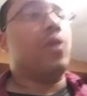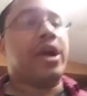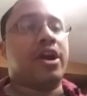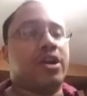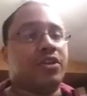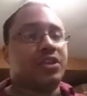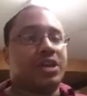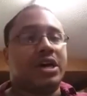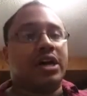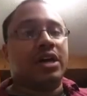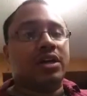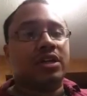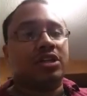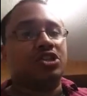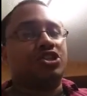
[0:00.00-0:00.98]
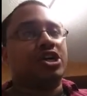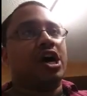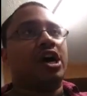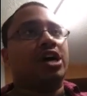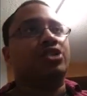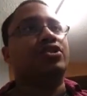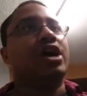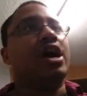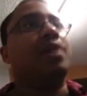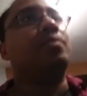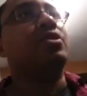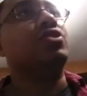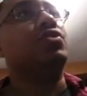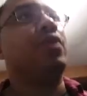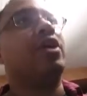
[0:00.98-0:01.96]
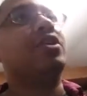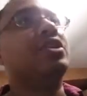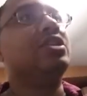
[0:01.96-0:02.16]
where are the jaw droppers? Where